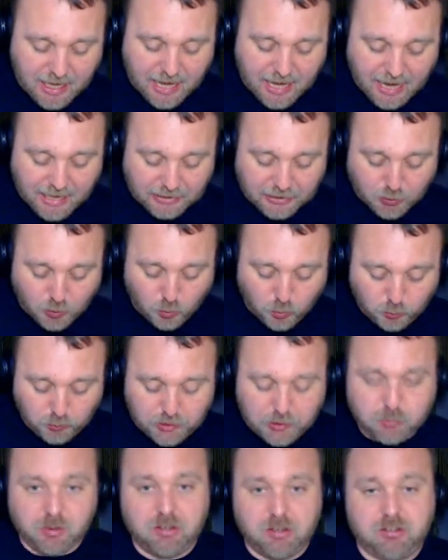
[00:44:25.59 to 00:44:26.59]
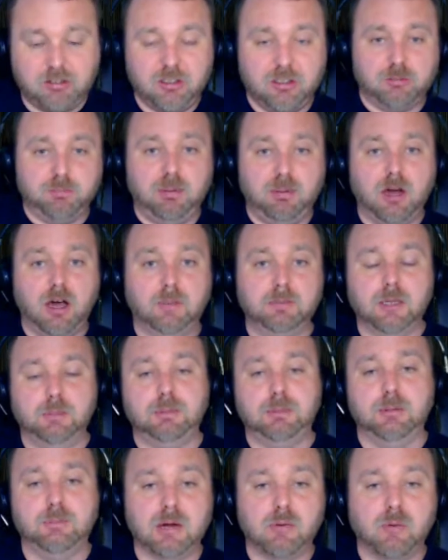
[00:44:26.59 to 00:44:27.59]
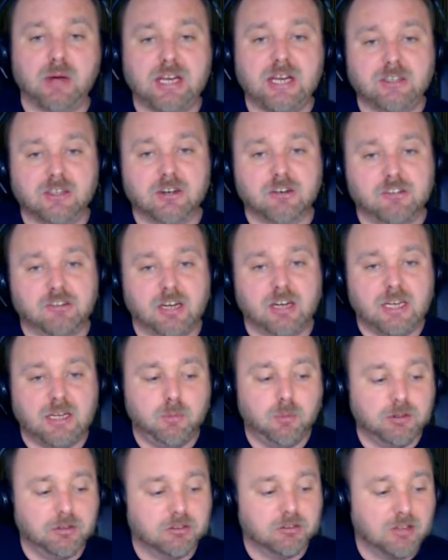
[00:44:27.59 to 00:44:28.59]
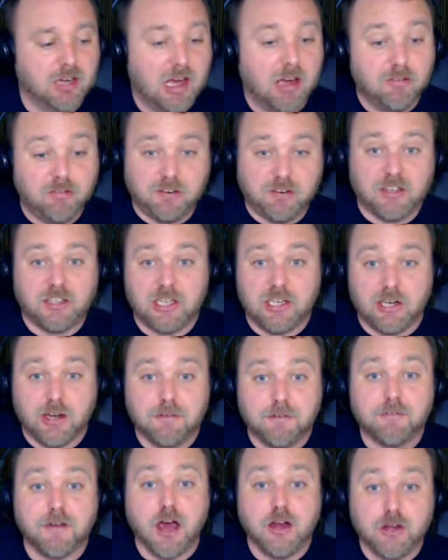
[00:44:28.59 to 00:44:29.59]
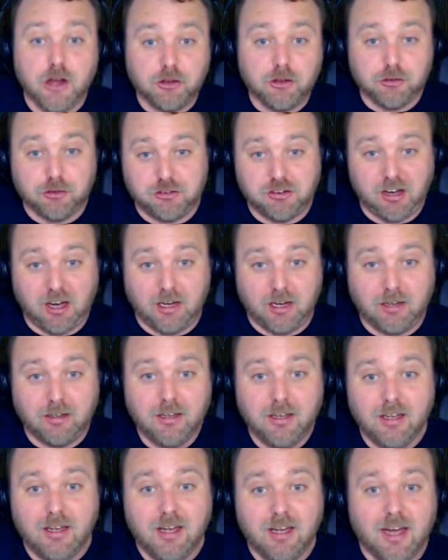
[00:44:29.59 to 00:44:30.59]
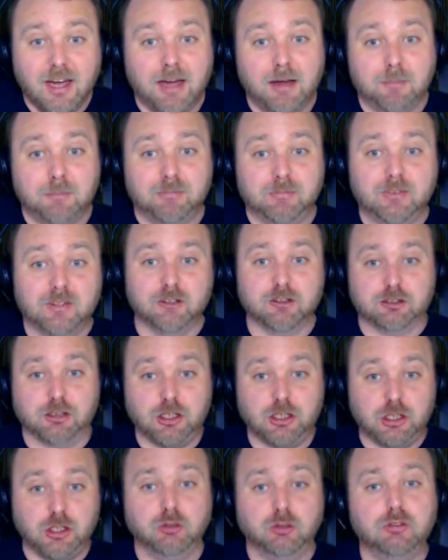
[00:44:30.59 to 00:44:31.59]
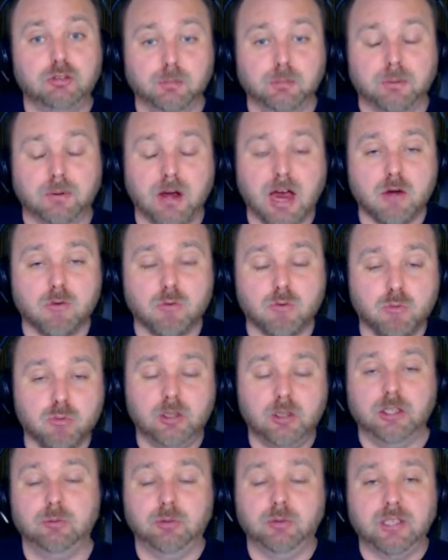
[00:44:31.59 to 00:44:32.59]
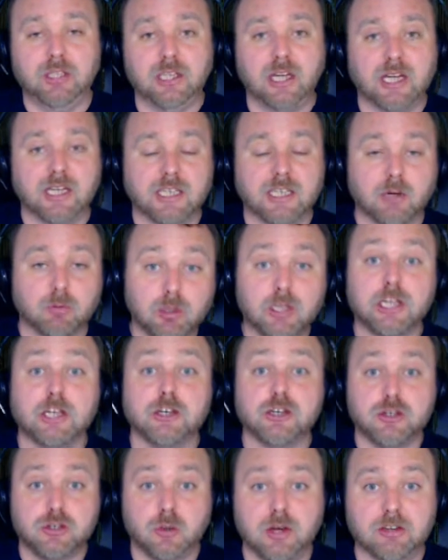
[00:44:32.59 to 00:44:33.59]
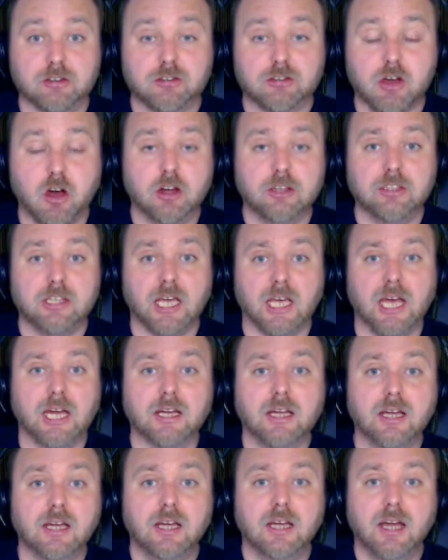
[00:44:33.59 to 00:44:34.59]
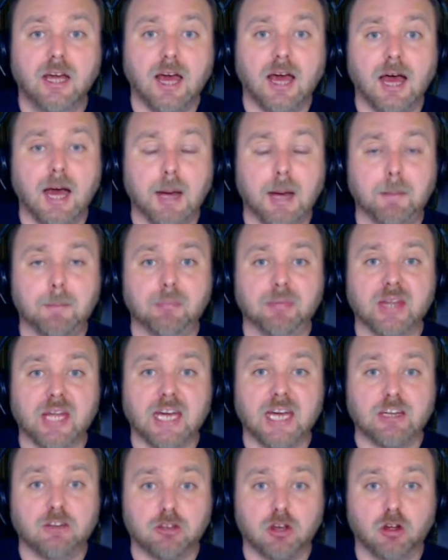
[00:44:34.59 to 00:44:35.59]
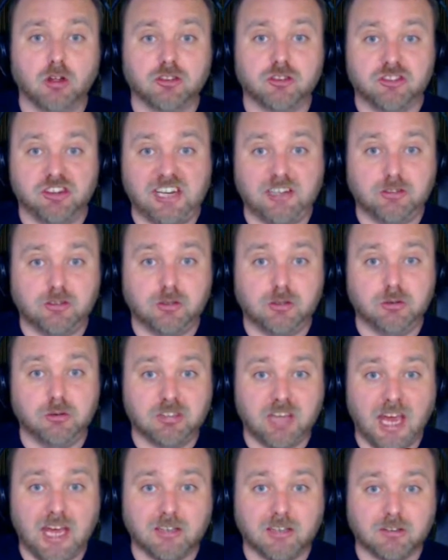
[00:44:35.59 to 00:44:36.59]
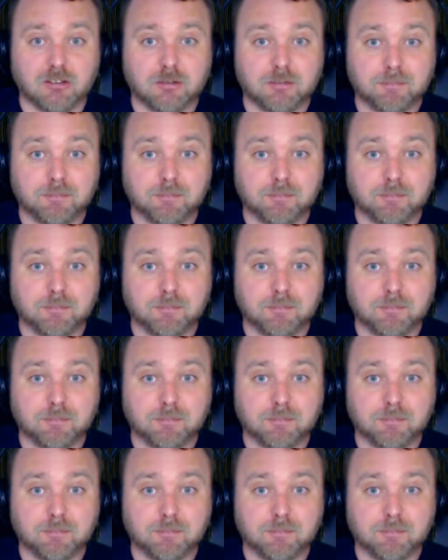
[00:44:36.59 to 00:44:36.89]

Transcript: And the only reason this popped up on my radar, Jay, was, funnily enough, another Jay. There's a YouTuber I really like. I really enjoy his content. And he's called Jay's 2 Cents.